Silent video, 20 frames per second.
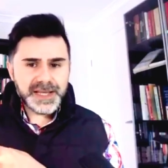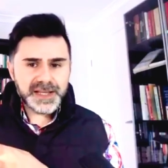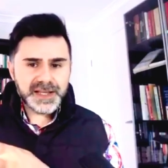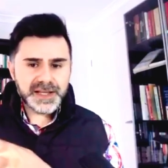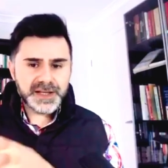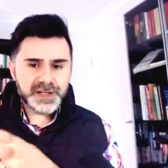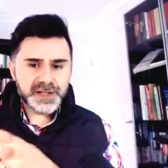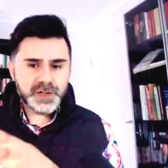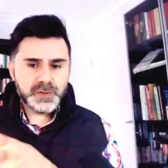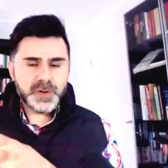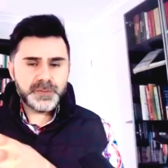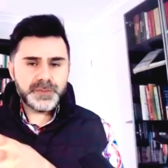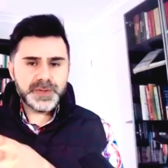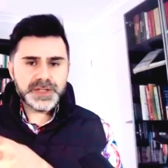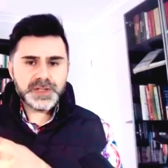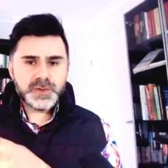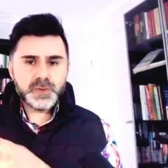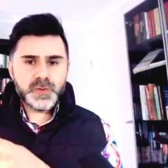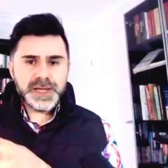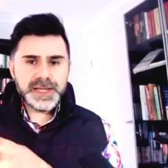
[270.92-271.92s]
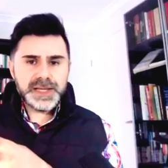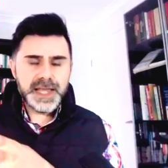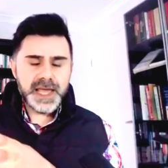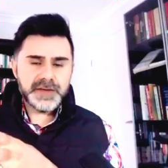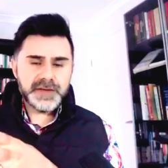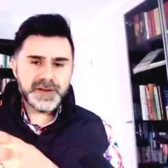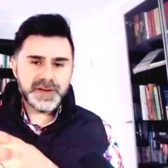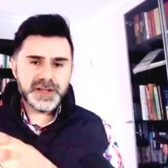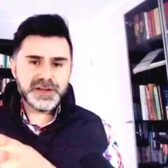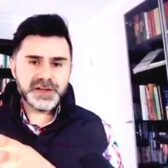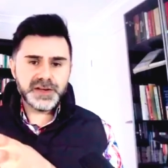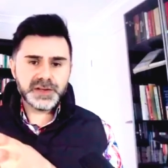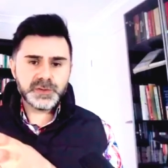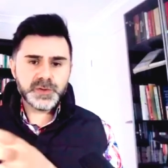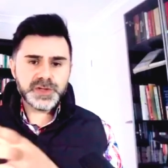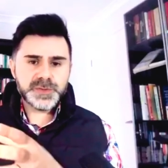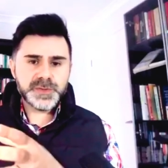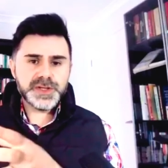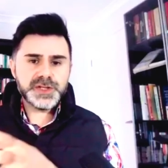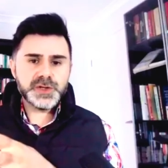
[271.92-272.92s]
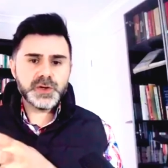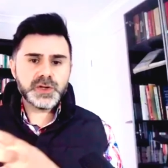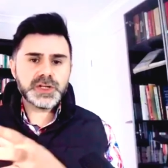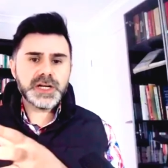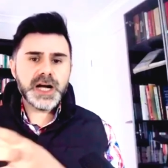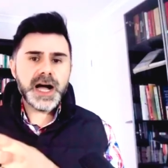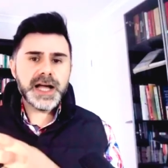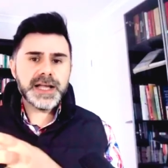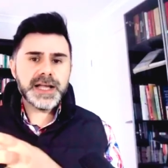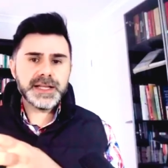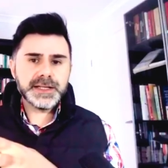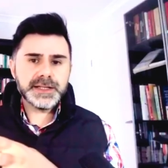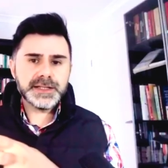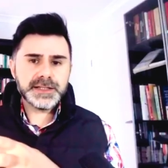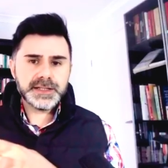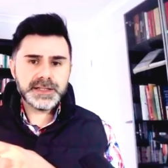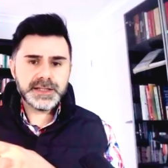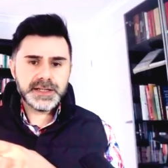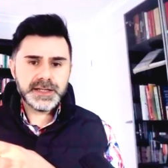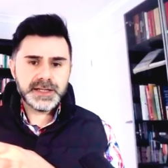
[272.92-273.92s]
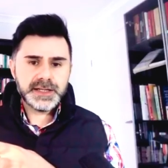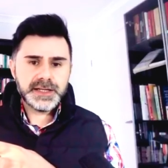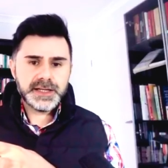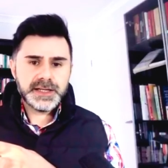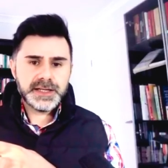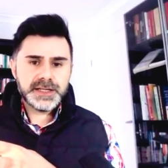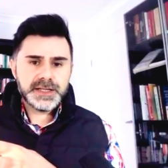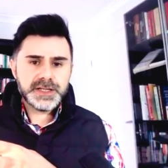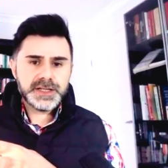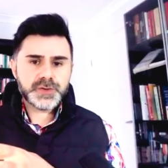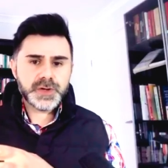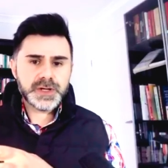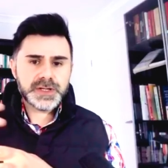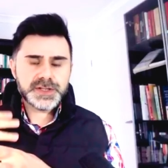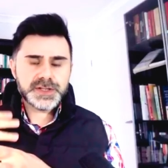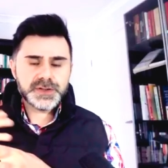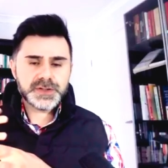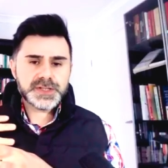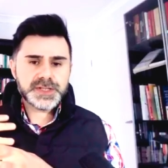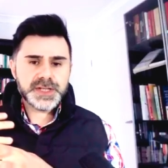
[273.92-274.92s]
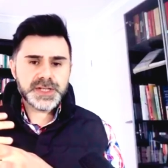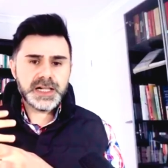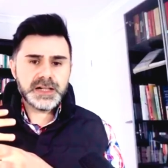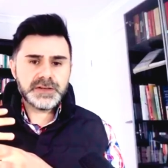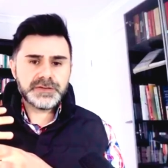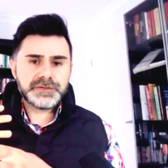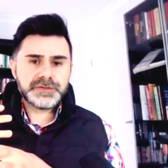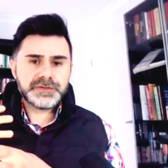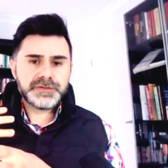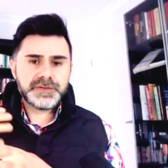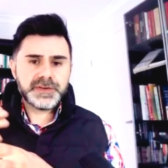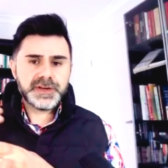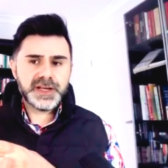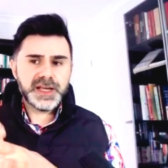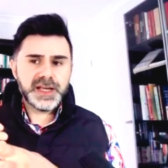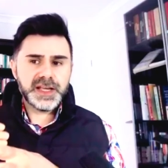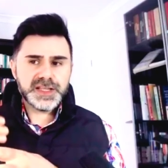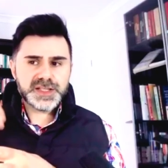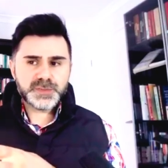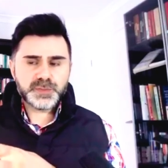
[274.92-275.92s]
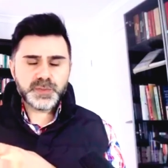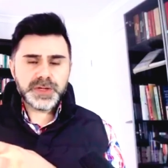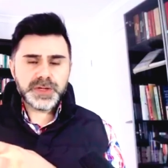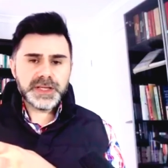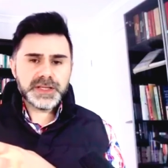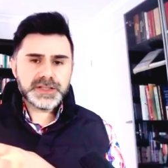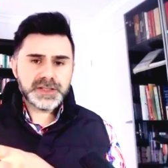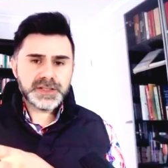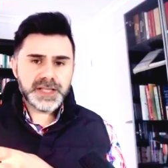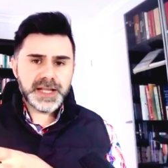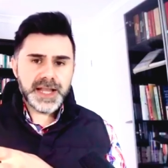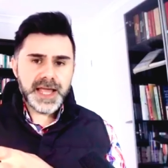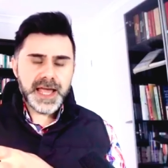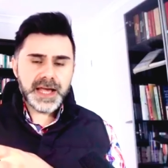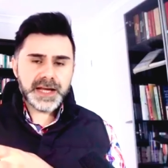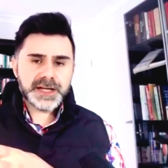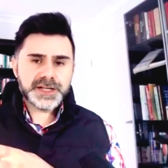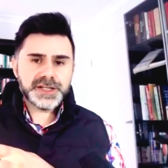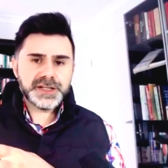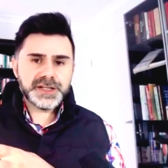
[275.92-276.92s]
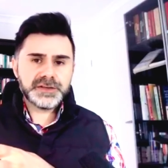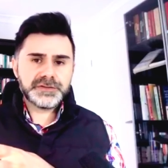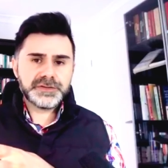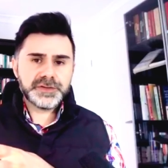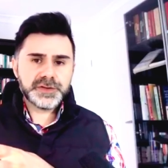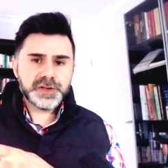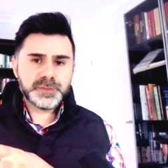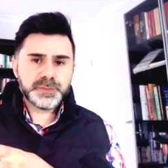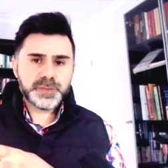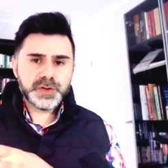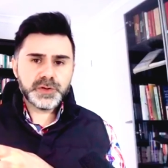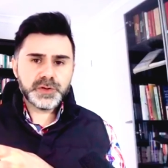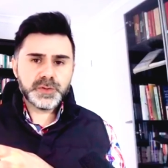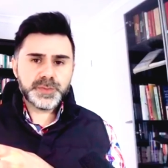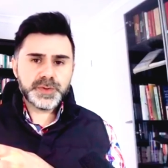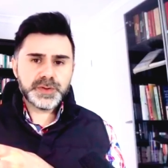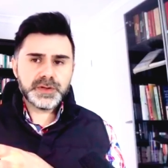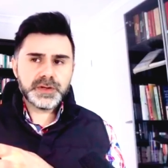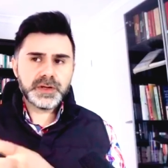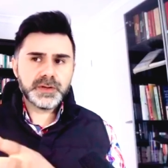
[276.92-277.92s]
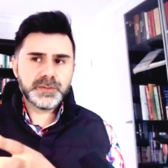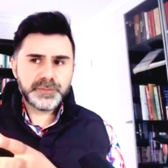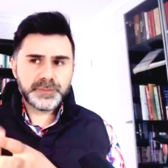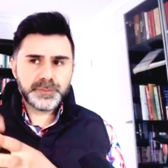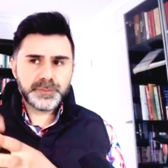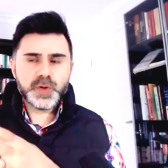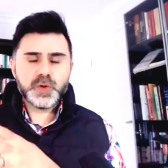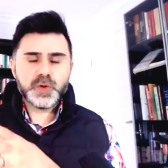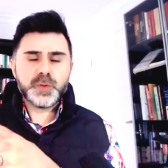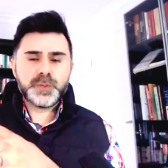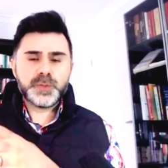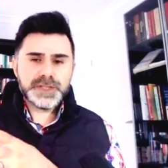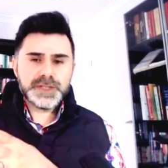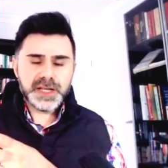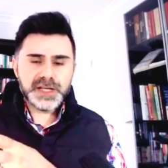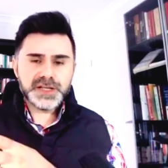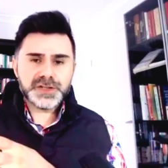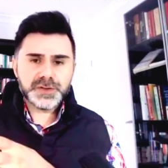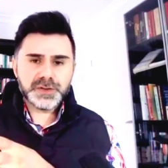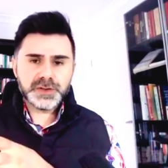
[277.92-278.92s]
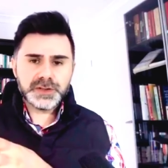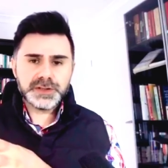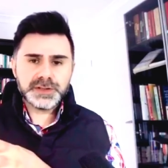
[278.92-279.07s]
you are between heaven and earth, which means you're guided. Trust yourself and spring into that action for your pure potential.